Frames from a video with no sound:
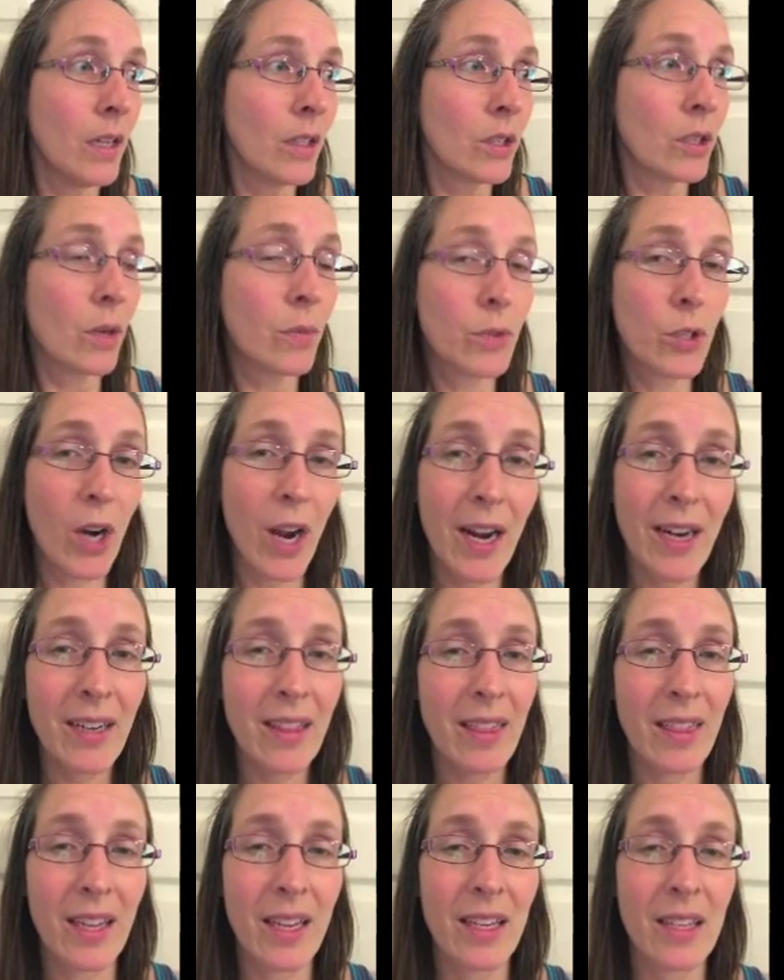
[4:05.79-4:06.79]
So I'm trying
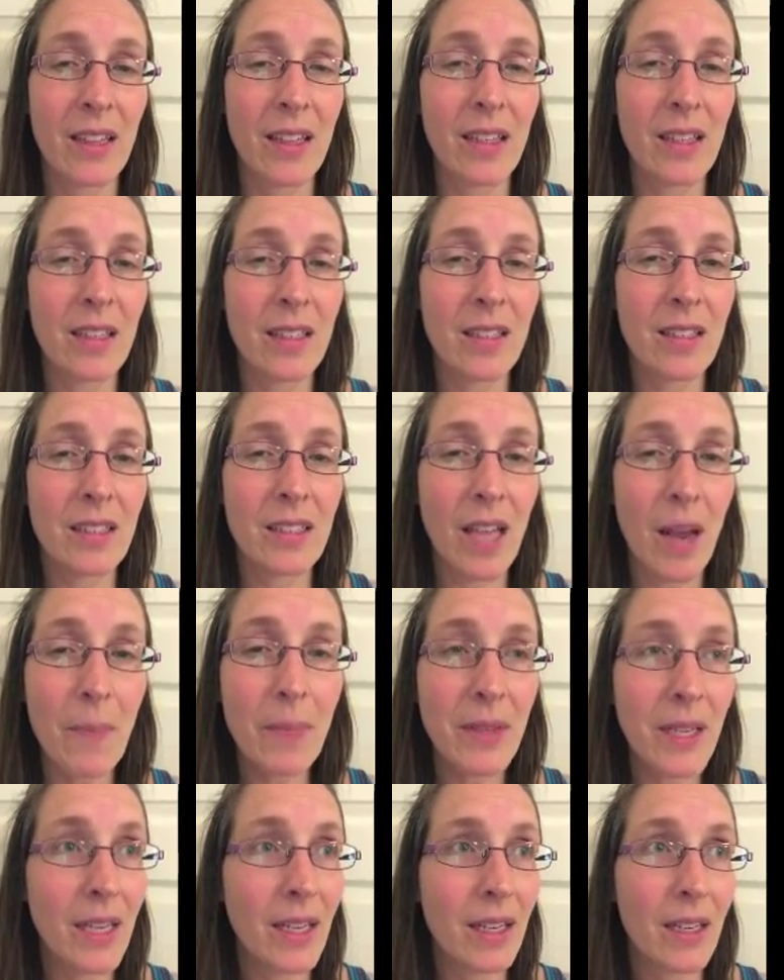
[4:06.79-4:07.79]
to think
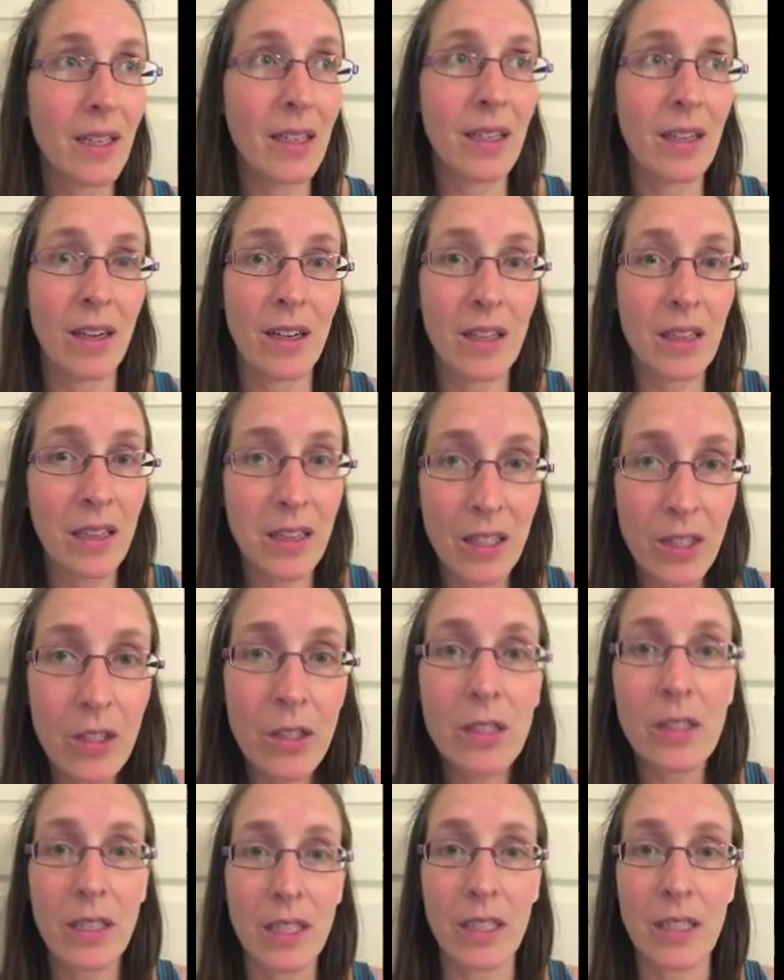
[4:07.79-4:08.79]
something,
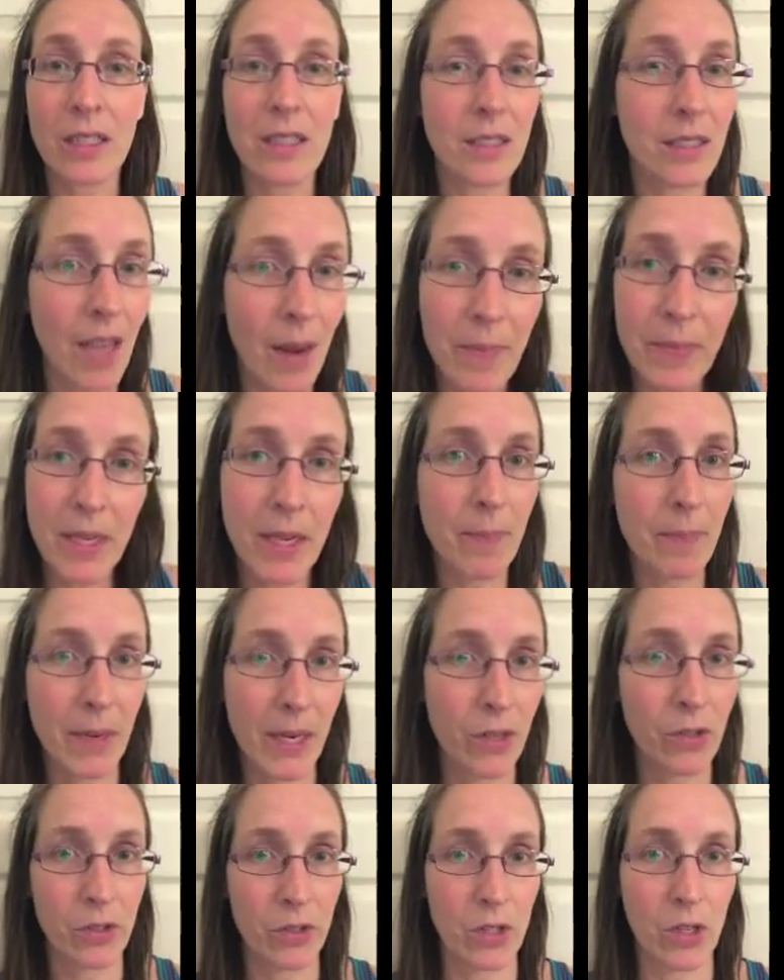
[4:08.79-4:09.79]
clearly, something
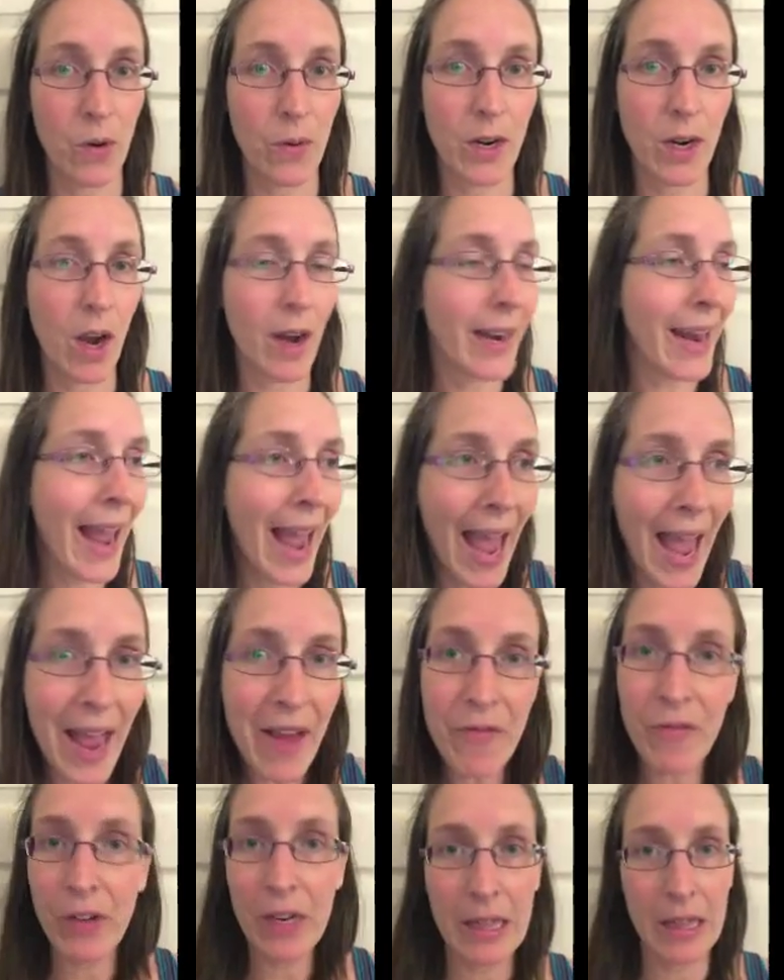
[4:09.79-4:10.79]
bigger is going on.
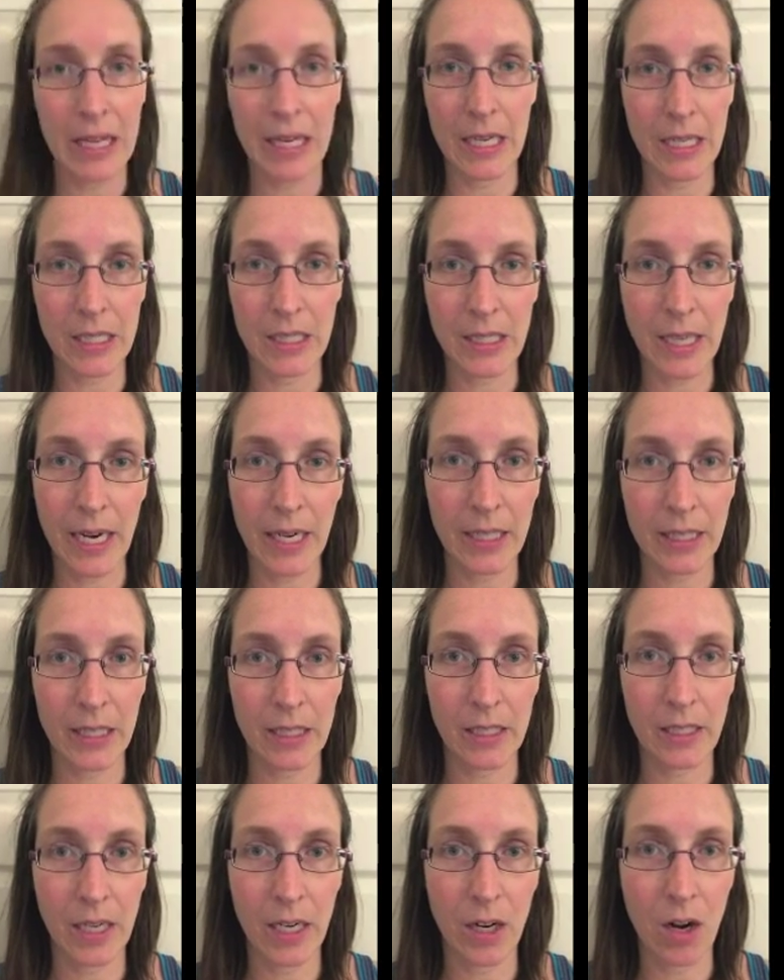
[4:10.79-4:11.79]
Everything is setting
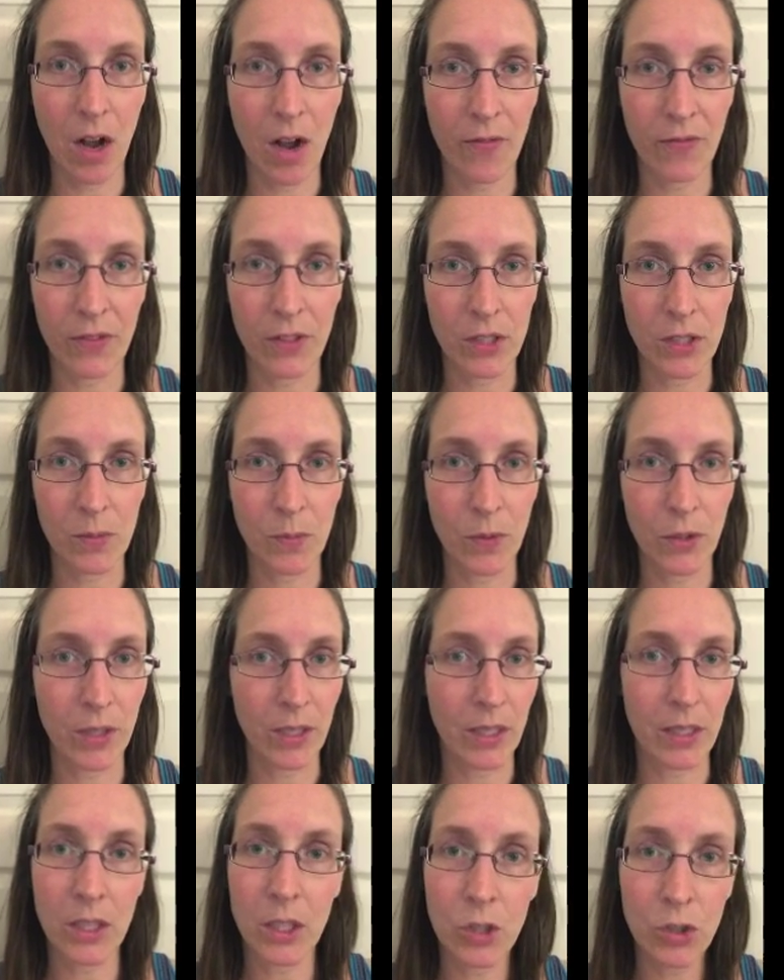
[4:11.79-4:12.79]
this kid off this
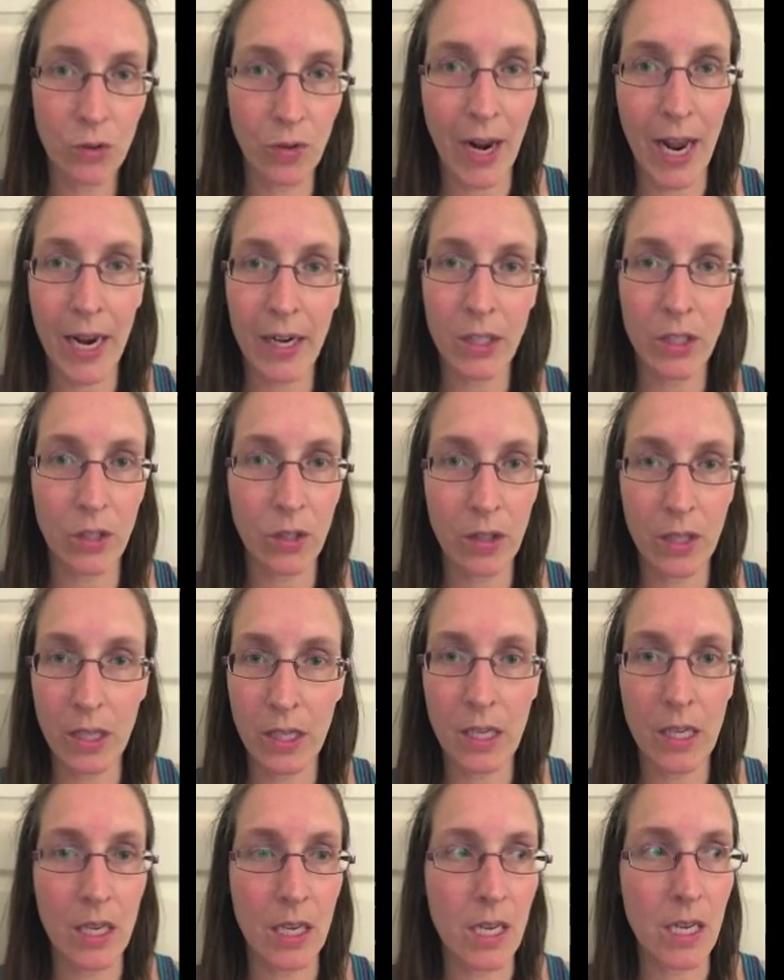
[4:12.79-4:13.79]
morning the tractor, the
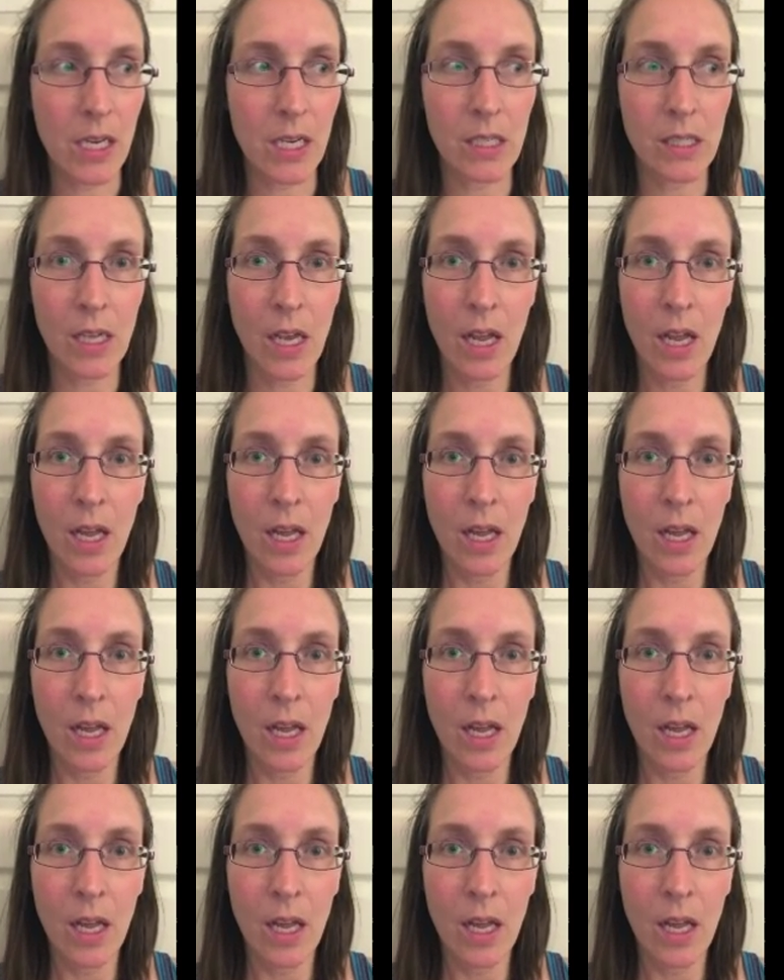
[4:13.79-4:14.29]
keys,